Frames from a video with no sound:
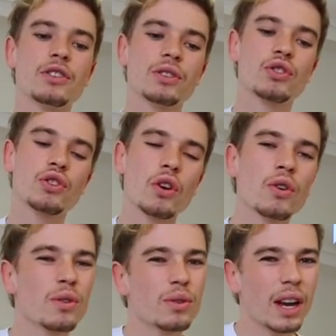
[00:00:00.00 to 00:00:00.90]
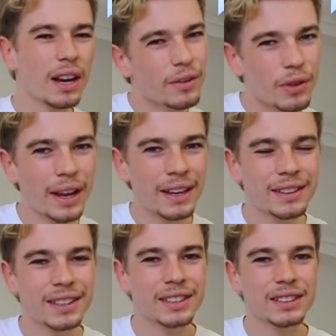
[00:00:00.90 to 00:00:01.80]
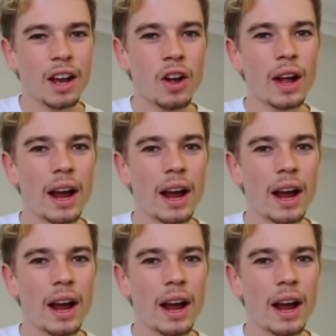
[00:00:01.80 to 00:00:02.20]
just show kind of your editing style,